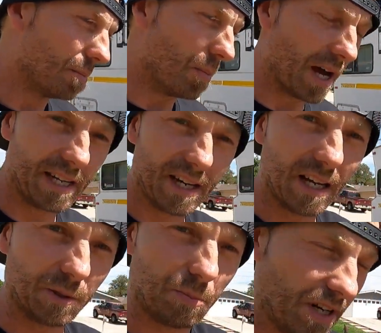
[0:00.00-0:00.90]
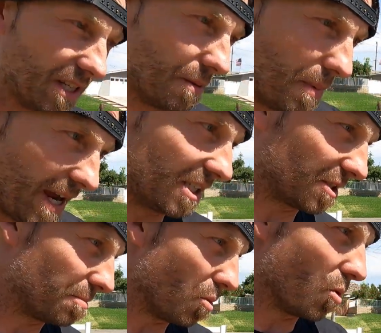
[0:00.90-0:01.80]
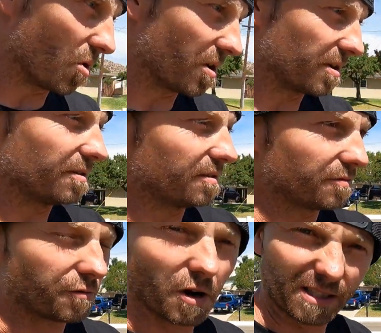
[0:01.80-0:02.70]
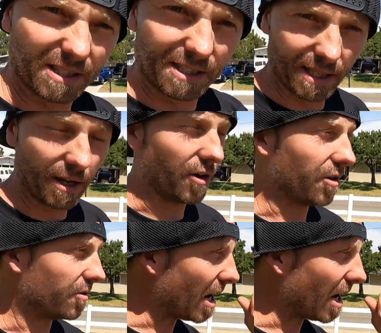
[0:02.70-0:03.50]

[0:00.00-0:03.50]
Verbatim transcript: but it does bring the bass more front and center,